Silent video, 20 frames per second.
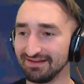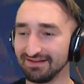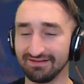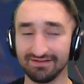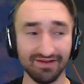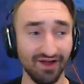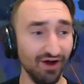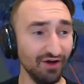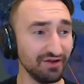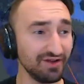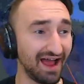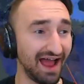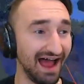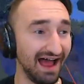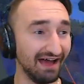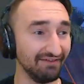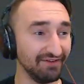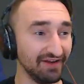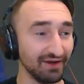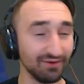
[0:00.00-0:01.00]
No, you
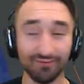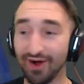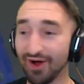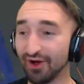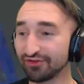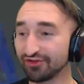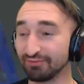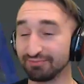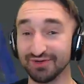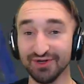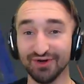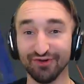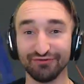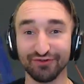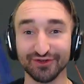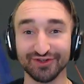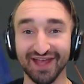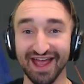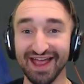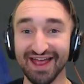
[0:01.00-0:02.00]
haven't? Well, it's a beautiful
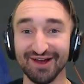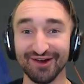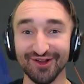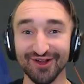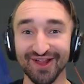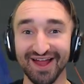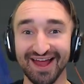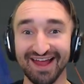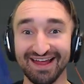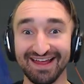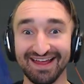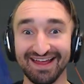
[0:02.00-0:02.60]
tale.